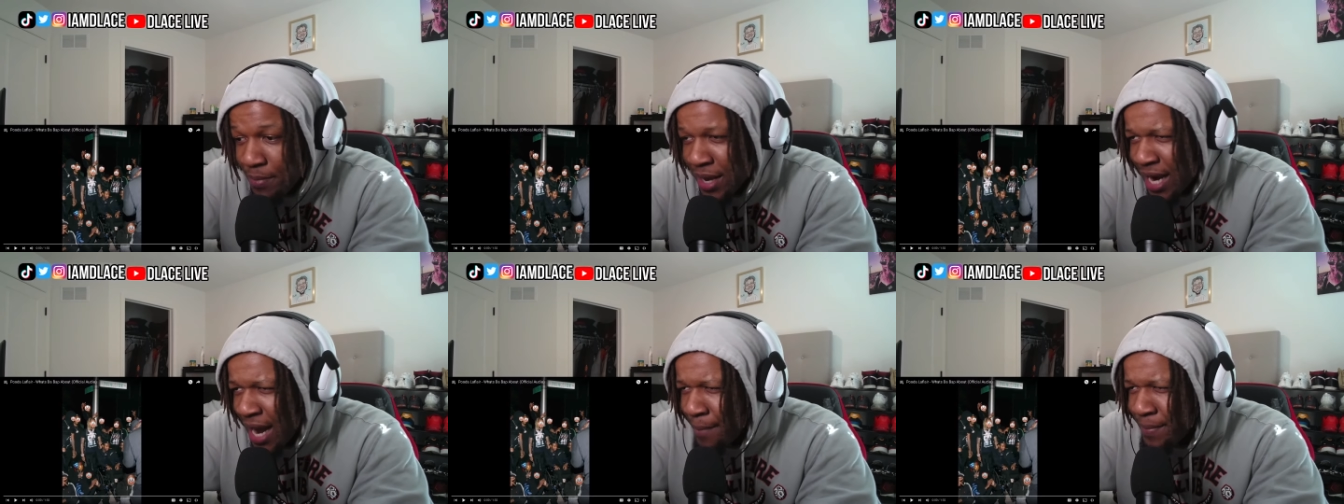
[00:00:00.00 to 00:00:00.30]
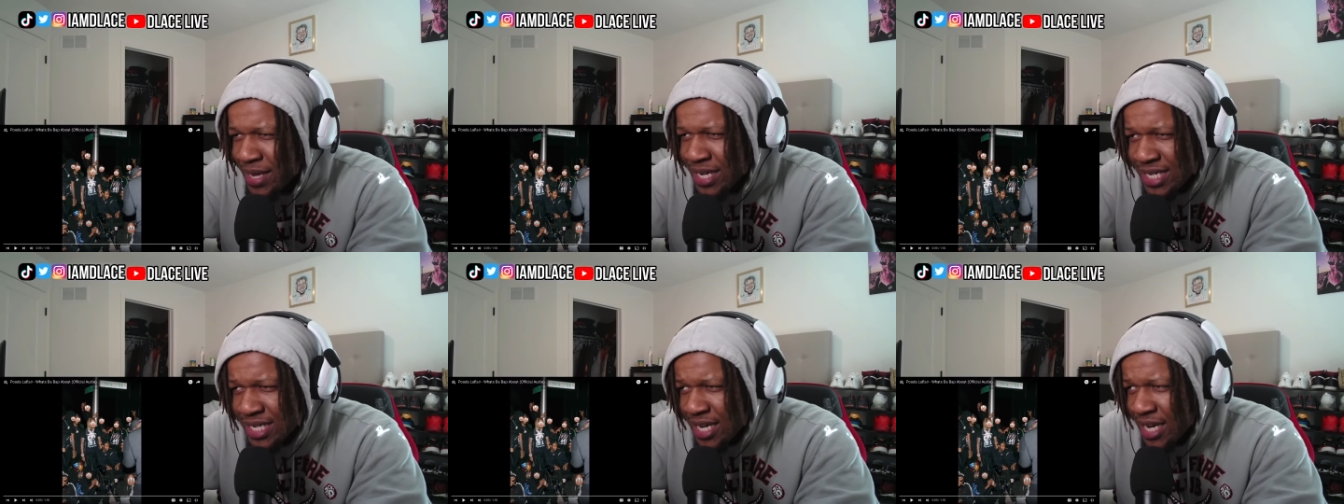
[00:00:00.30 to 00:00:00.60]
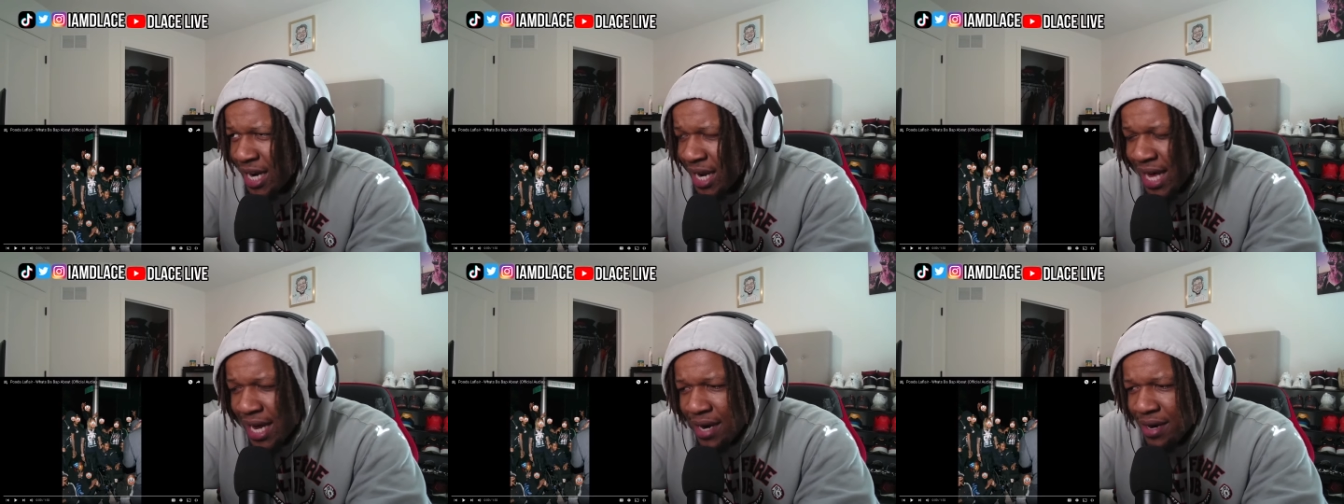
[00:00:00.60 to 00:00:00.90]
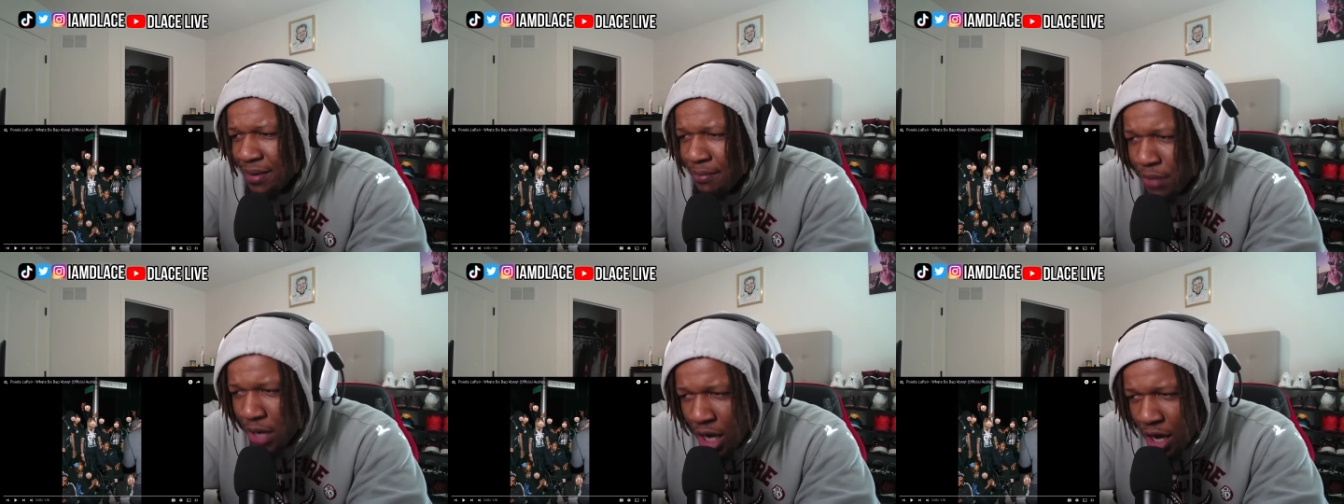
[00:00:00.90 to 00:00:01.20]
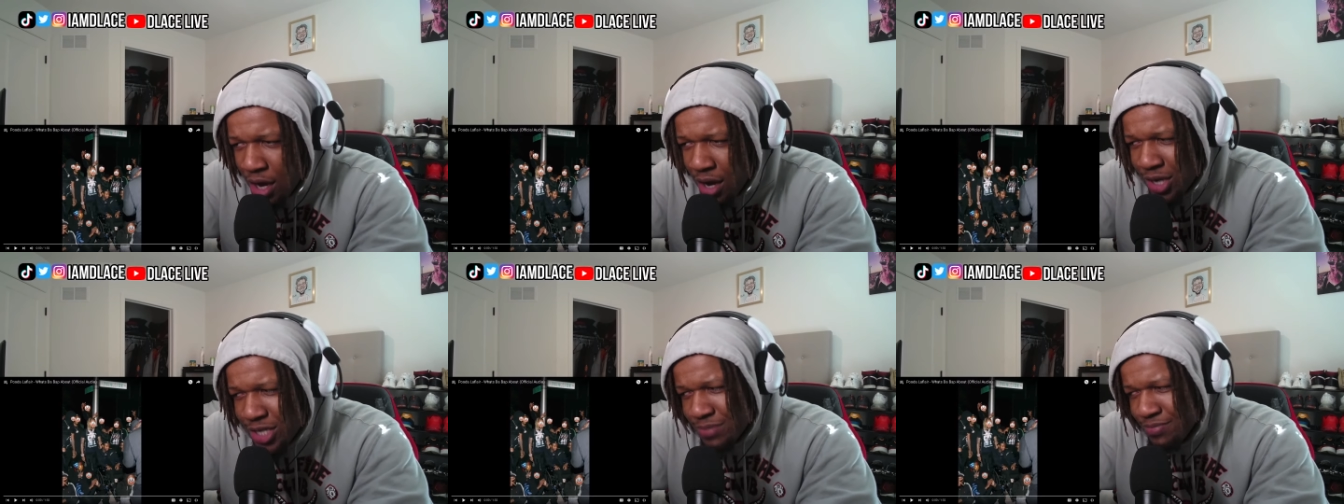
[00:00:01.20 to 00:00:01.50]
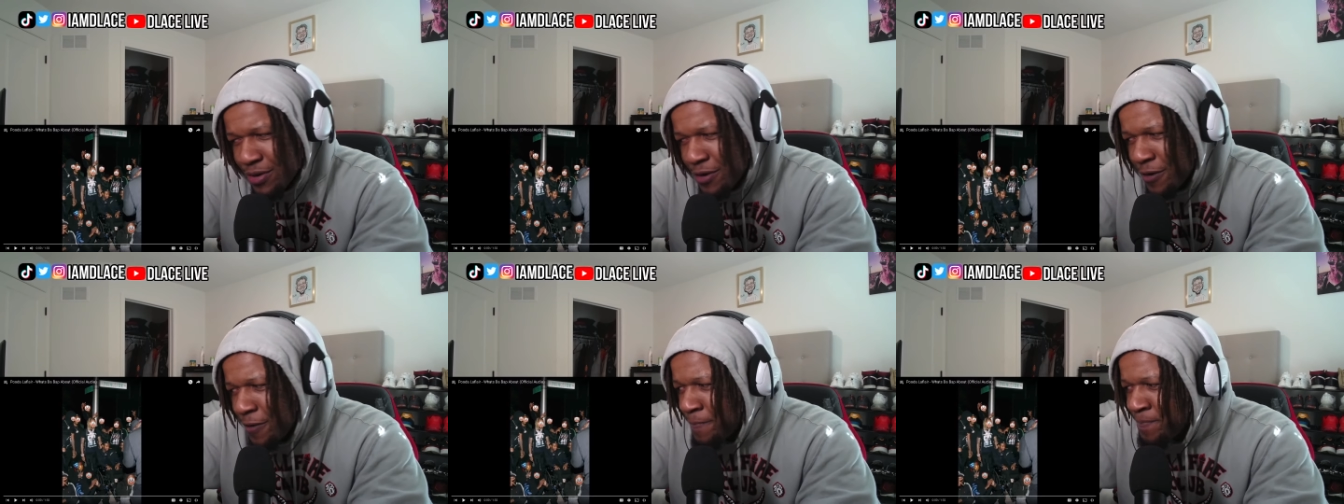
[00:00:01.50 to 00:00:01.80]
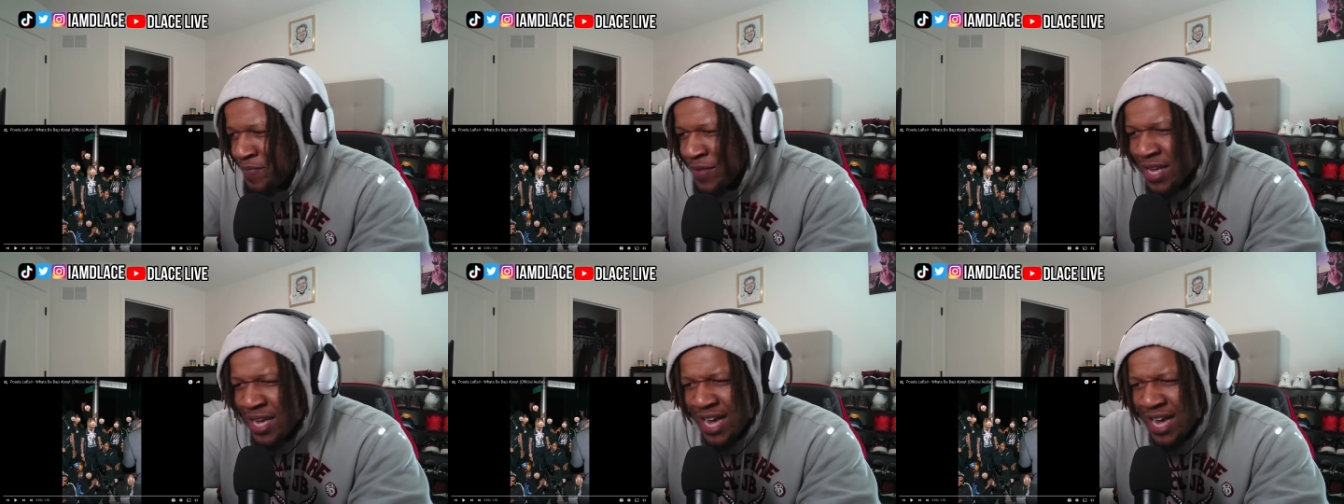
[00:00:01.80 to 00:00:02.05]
man. I've been seeing a lot of the blogs, bro.